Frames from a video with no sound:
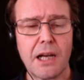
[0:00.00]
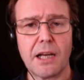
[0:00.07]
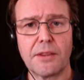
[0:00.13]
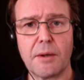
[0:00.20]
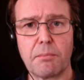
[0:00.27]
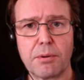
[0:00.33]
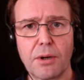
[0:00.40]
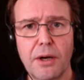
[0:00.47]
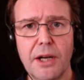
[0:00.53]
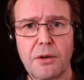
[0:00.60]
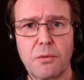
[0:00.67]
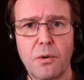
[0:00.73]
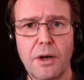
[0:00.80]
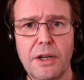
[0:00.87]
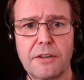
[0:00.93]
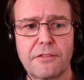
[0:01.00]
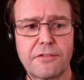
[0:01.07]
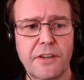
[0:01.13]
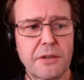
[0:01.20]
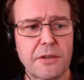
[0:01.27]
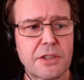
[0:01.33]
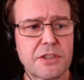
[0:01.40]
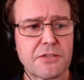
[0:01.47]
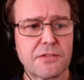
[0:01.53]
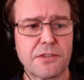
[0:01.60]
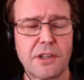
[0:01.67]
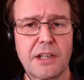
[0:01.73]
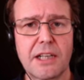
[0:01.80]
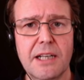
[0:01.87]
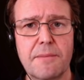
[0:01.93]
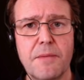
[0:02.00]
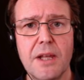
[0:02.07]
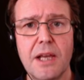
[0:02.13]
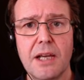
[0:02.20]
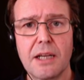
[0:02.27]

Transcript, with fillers: uh, the bright white focus frame,